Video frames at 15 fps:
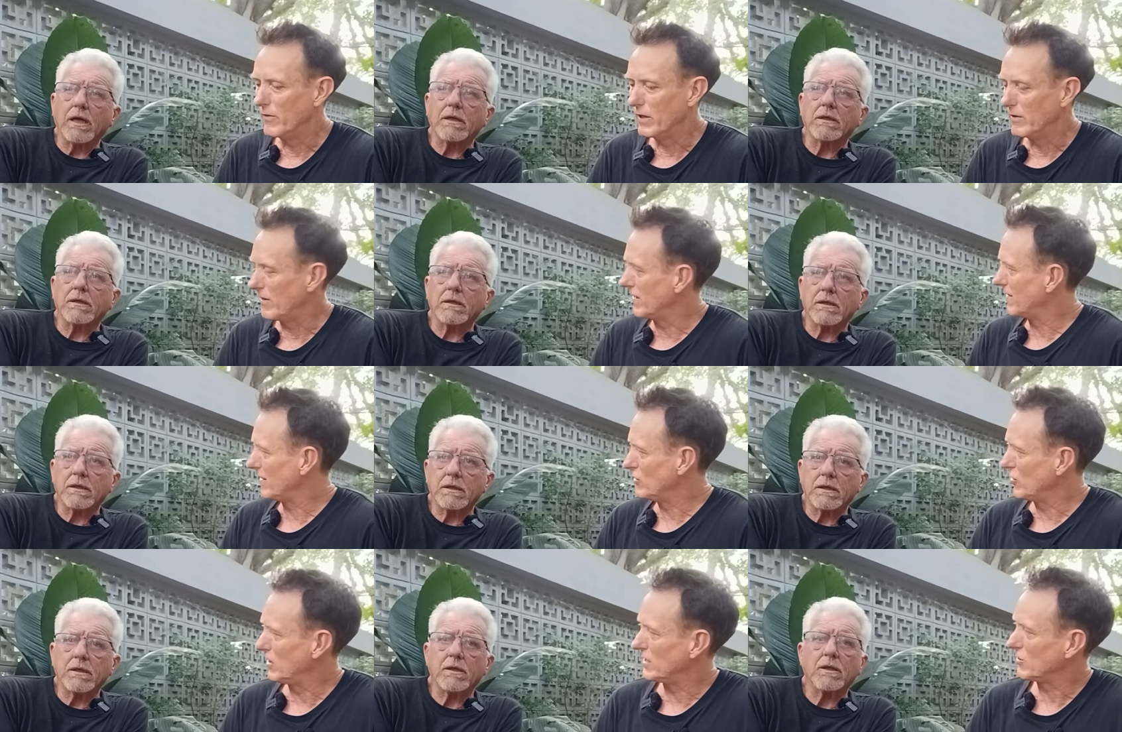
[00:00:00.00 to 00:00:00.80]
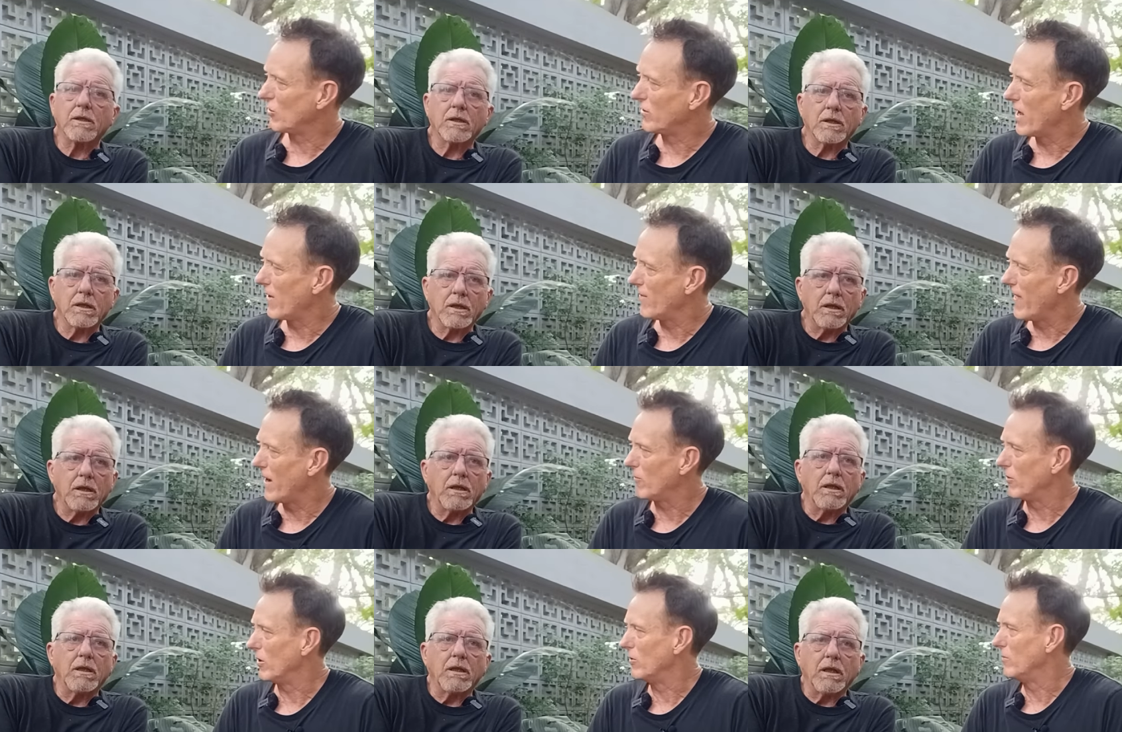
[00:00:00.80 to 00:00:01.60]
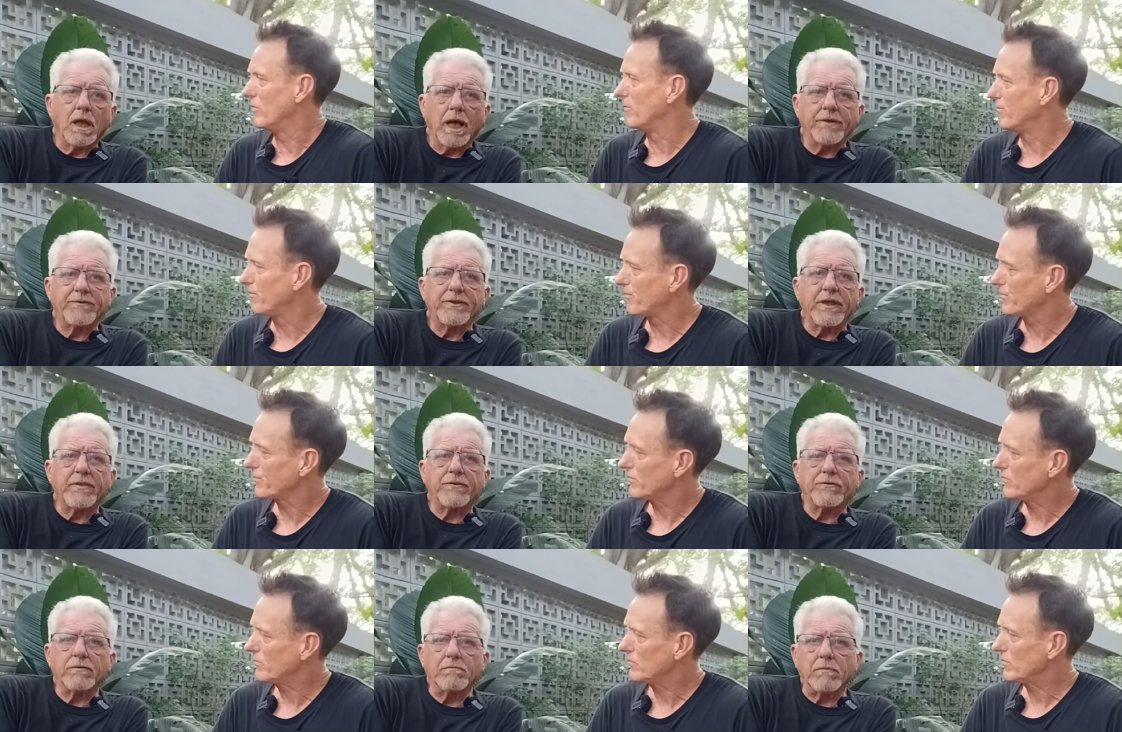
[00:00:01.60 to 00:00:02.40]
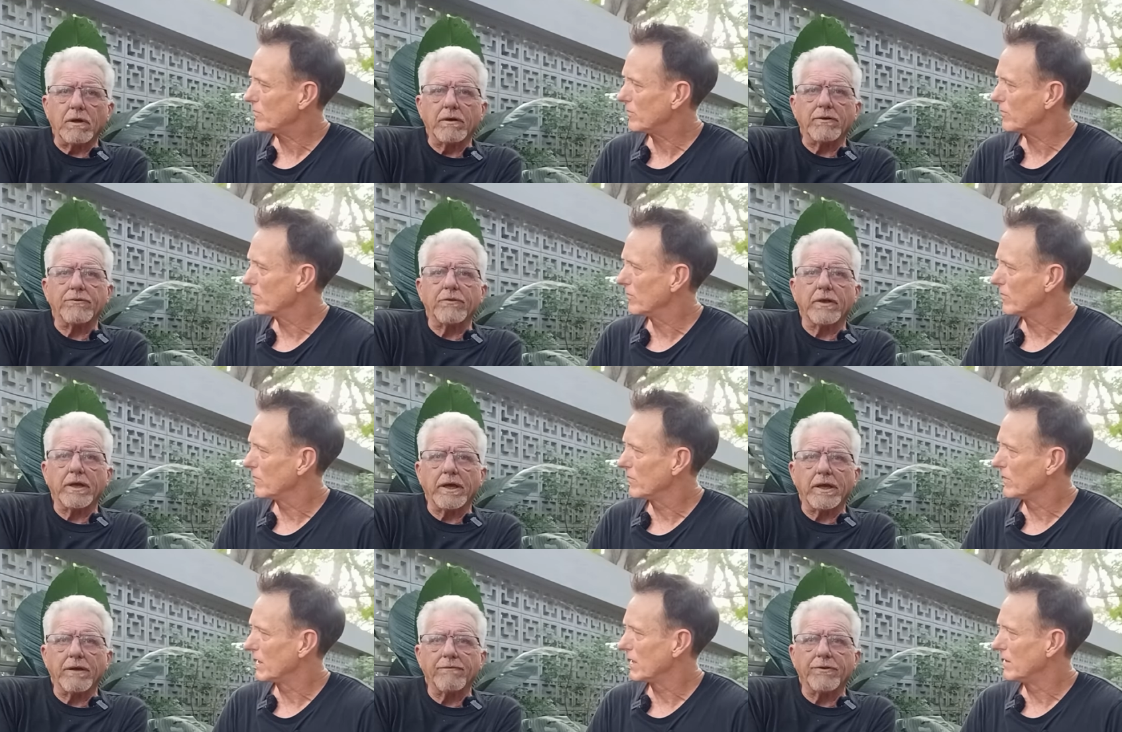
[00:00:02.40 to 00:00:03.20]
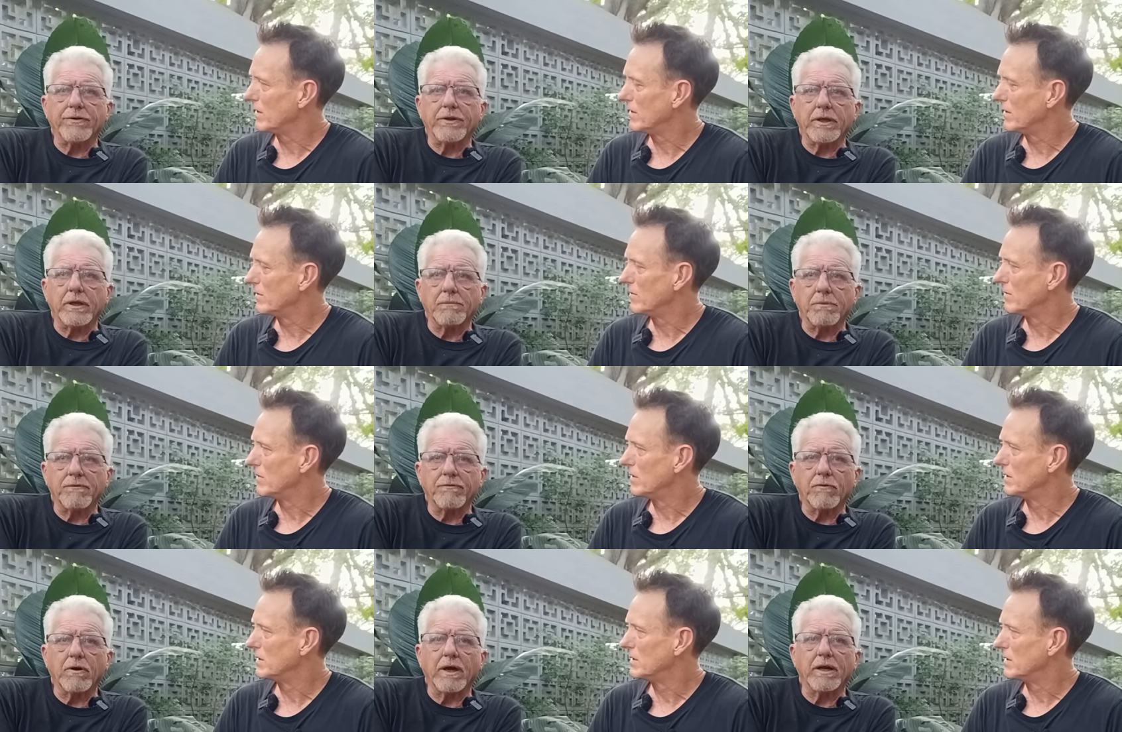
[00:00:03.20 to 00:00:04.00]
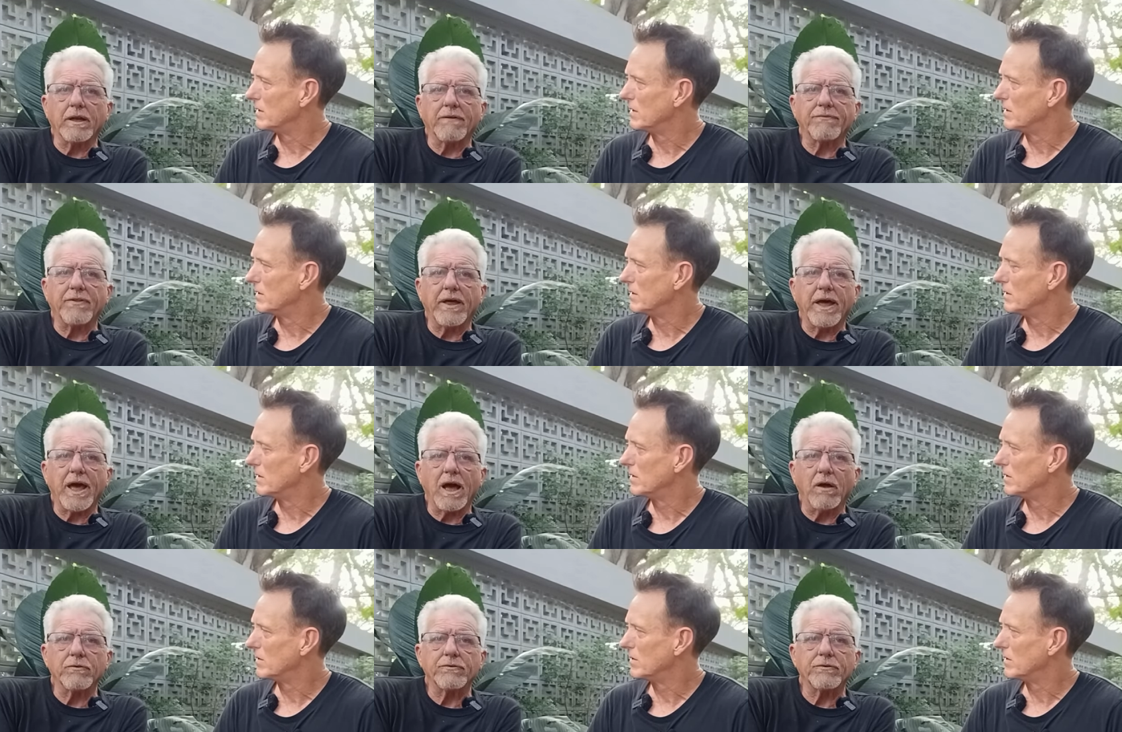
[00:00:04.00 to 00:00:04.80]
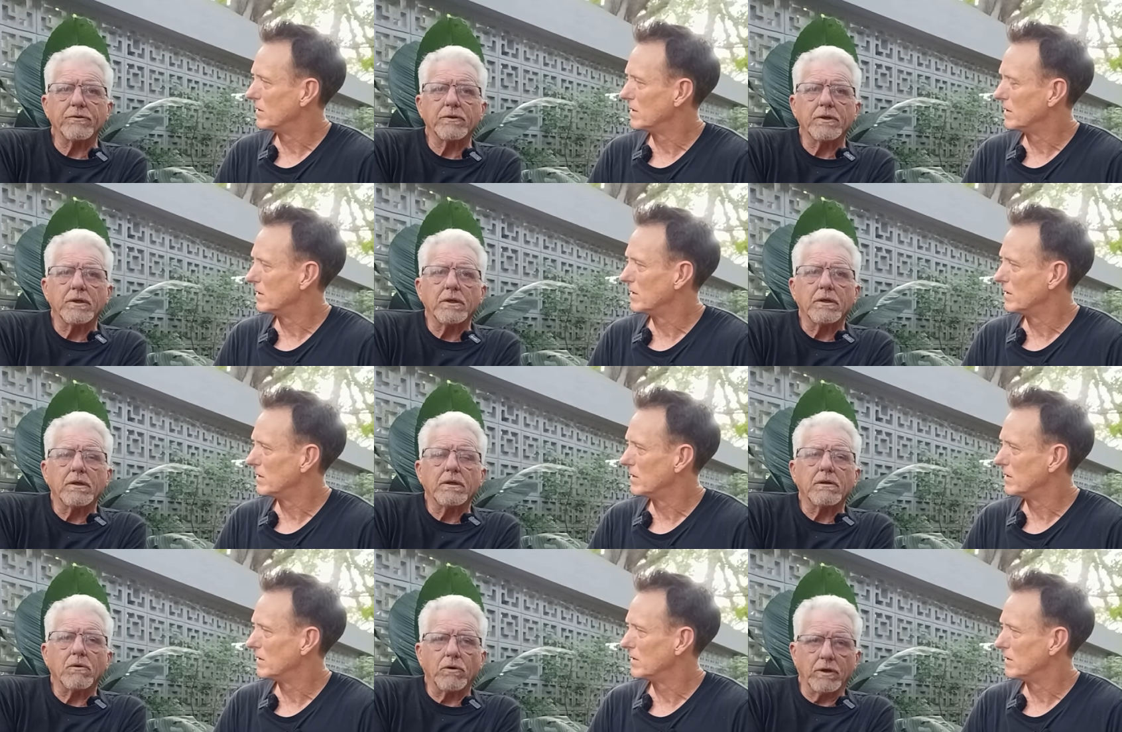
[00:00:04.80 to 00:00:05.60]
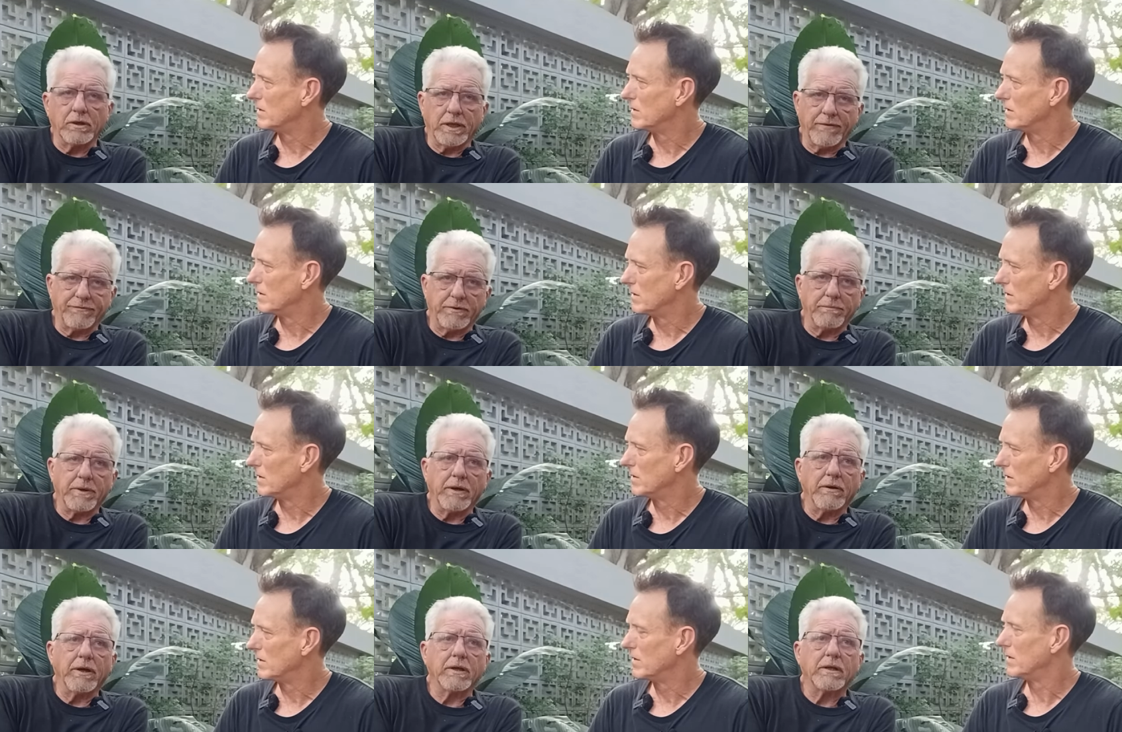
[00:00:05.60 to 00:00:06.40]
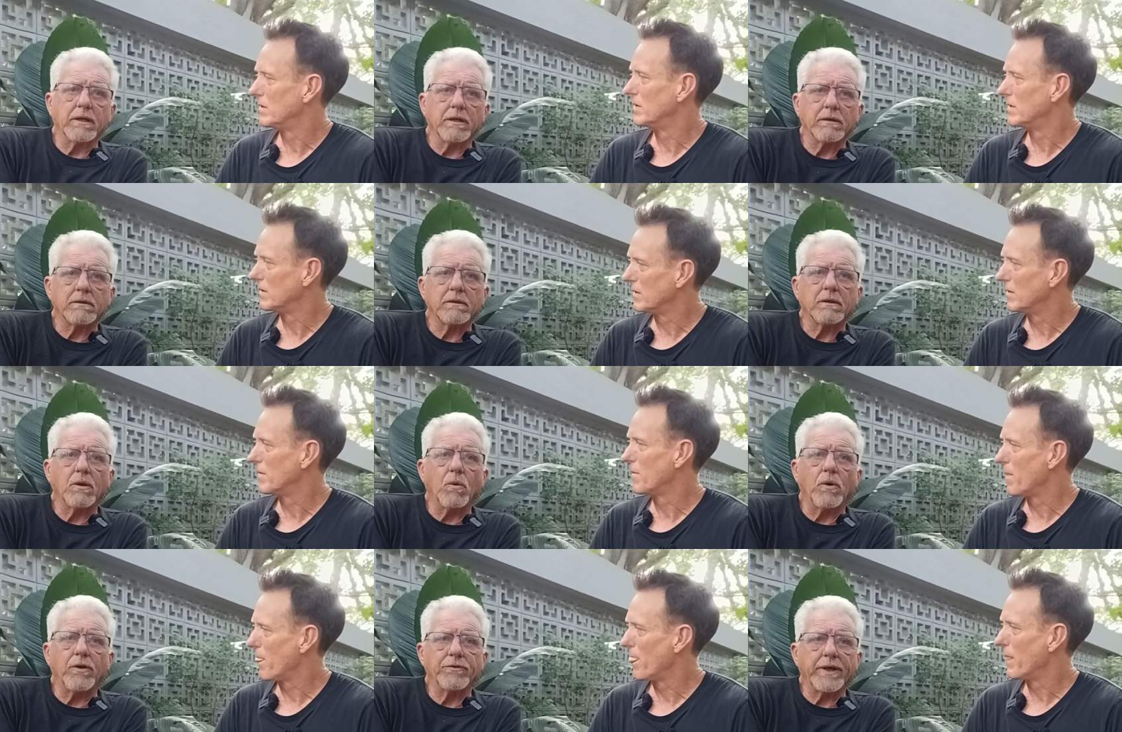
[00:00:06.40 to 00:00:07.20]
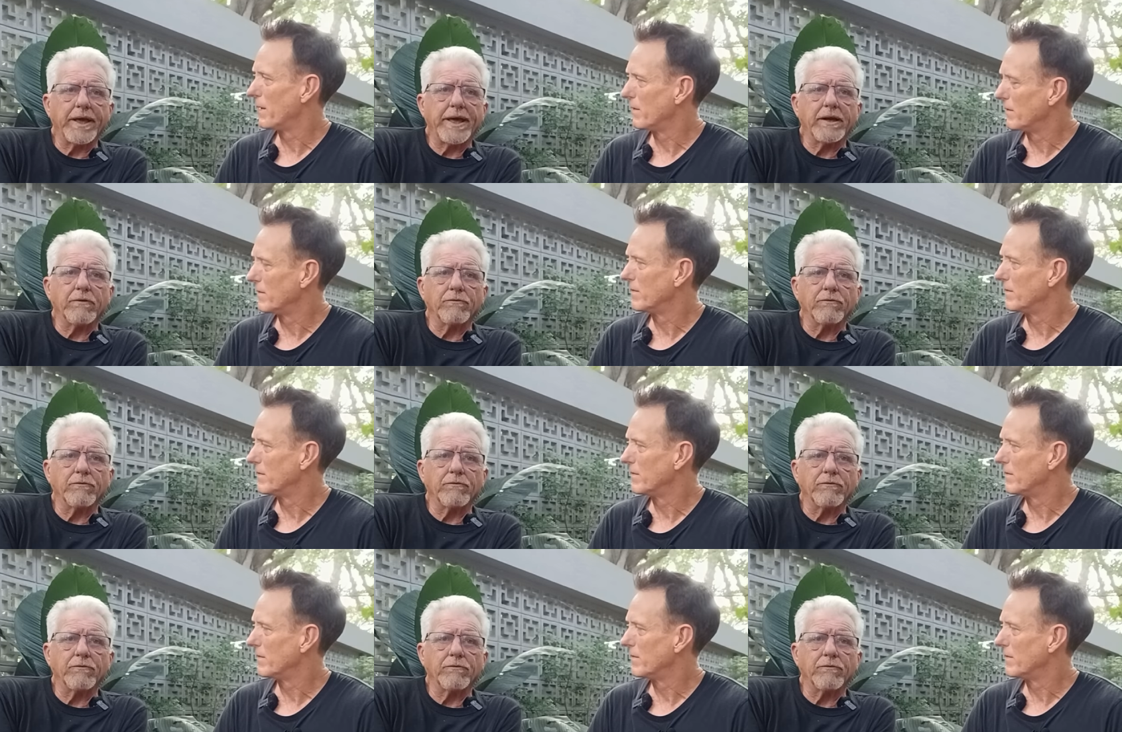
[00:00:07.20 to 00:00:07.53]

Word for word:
Speaker 1: okay. that, that you didn't go down that road?
Speaker 2: I'd say the smartest thing I ever did before I left the house or left America was I had a